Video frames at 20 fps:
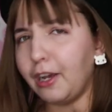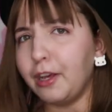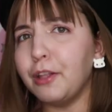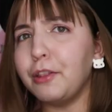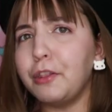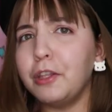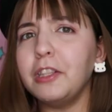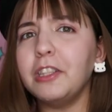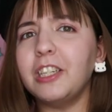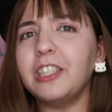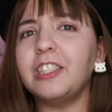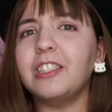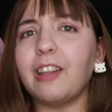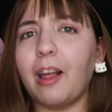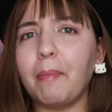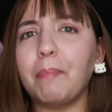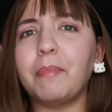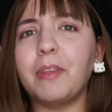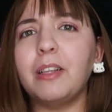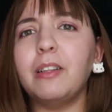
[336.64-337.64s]
I think there's
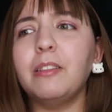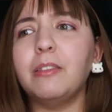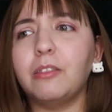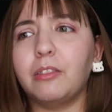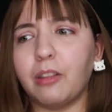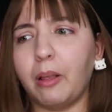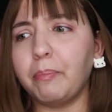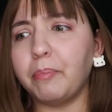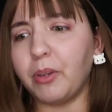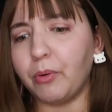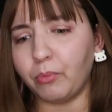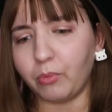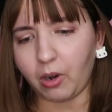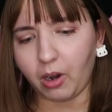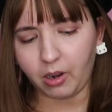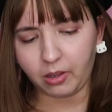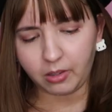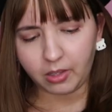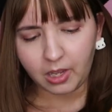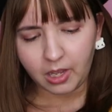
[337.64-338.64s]
something something
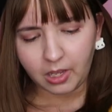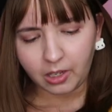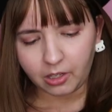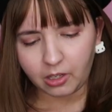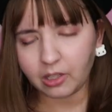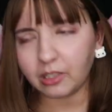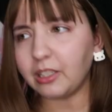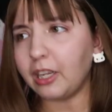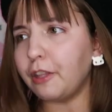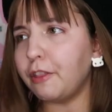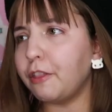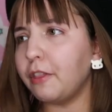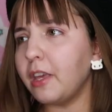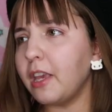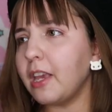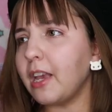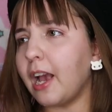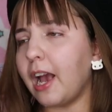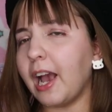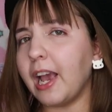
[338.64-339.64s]
wrong, because I
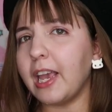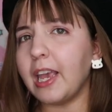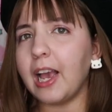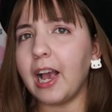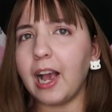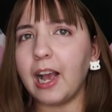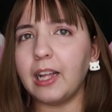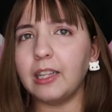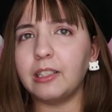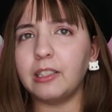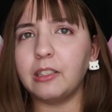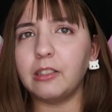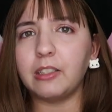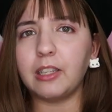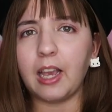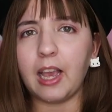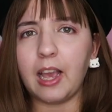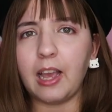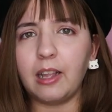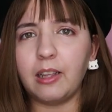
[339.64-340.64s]
think I had to
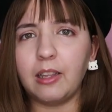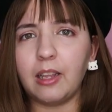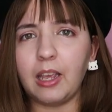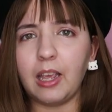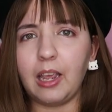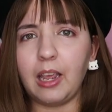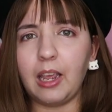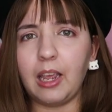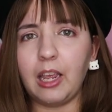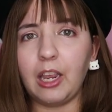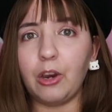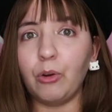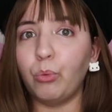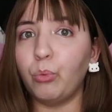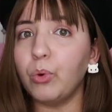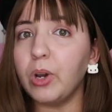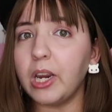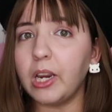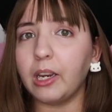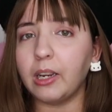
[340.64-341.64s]
get a
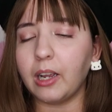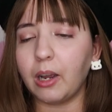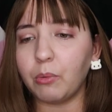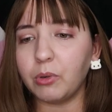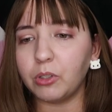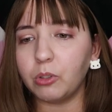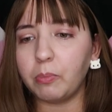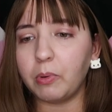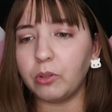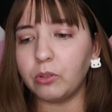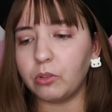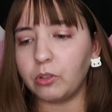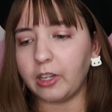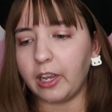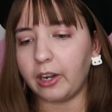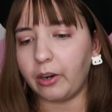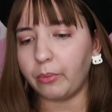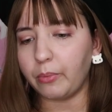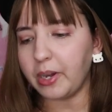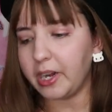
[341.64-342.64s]
ring. I was supposed to
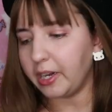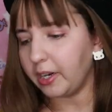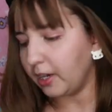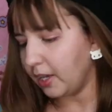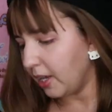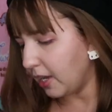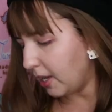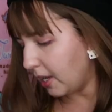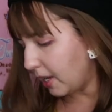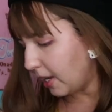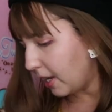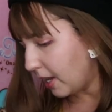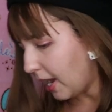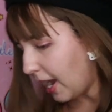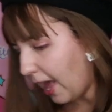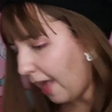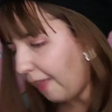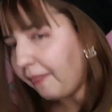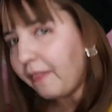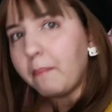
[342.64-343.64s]
get a ring,
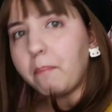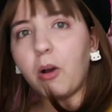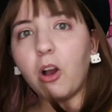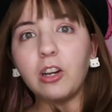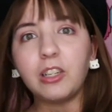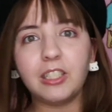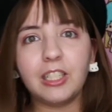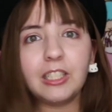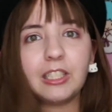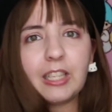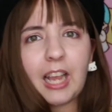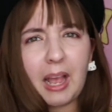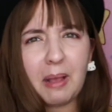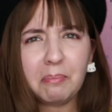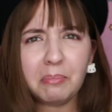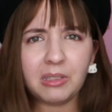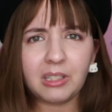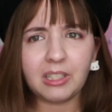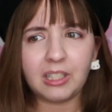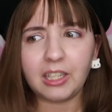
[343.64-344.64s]
and the box is
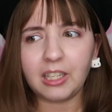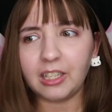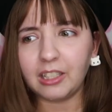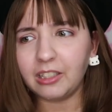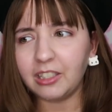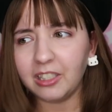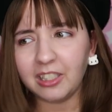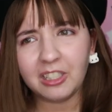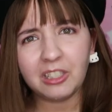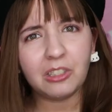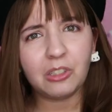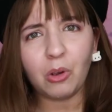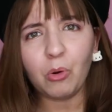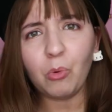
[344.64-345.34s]
empty. This is